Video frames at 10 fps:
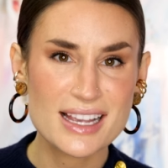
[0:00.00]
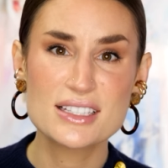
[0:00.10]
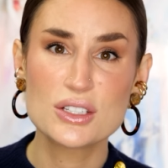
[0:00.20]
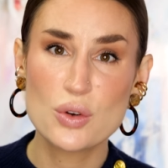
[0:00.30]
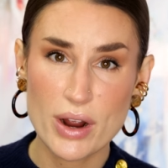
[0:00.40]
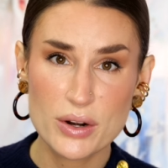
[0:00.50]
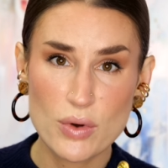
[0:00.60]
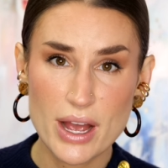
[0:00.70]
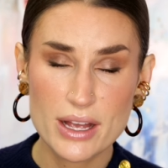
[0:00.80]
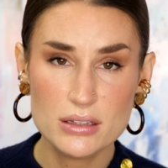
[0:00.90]
lasted quite a
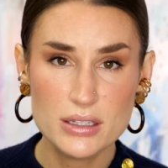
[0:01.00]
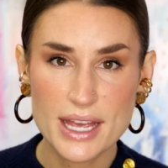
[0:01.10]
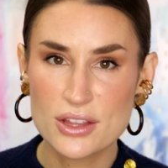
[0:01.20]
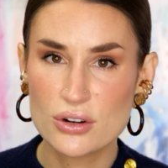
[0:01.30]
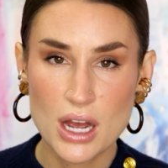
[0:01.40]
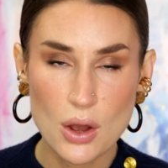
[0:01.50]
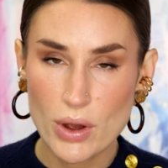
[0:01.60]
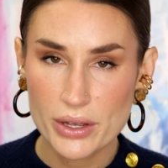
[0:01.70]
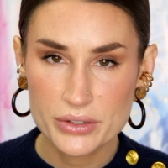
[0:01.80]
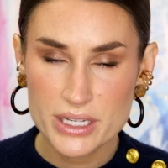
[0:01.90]
while and they're not
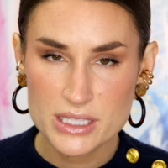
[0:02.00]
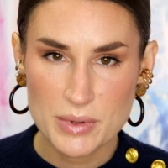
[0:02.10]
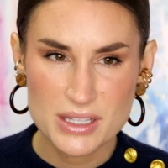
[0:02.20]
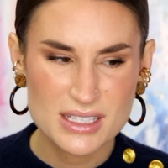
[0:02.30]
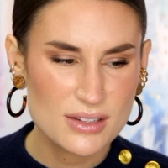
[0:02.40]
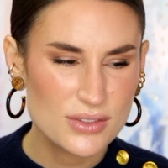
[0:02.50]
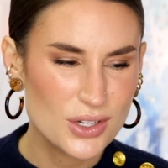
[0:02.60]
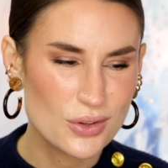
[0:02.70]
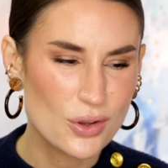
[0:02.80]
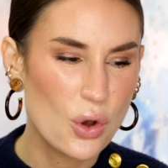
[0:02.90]
wildly expensive.
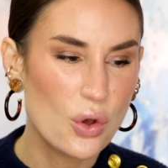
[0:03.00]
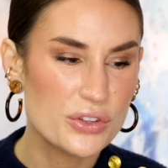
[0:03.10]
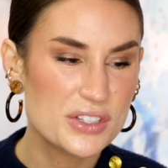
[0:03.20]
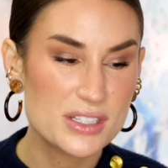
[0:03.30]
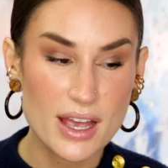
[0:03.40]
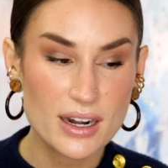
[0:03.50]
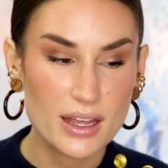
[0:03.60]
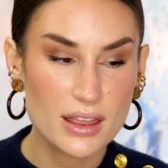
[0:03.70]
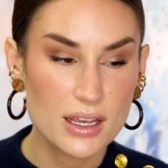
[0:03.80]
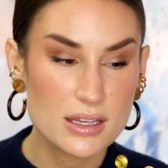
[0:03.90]
You know, the whole set
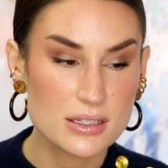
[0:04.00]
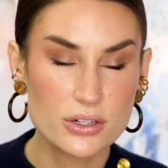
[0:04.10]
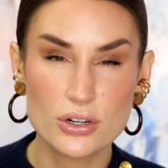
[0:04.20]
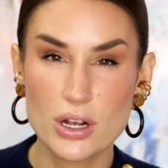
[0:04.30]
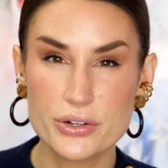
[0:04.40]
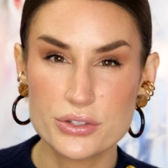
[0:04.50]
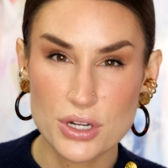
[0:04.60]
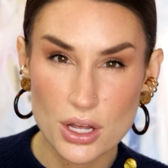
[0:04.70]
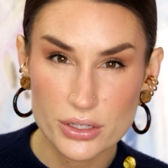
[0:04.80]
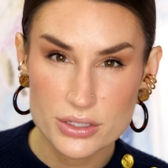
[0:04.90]
I think is under a
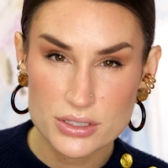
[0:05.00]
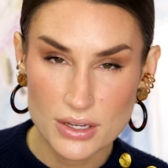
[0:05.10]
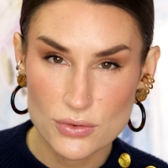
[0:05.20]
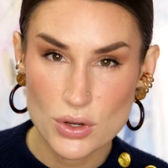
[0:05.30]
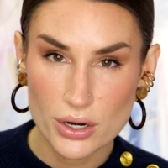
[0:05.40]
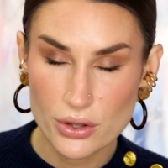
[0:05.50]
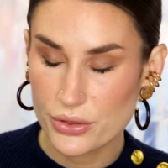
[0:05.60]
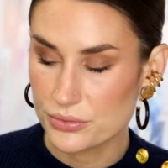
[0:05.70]
$100, like if you got all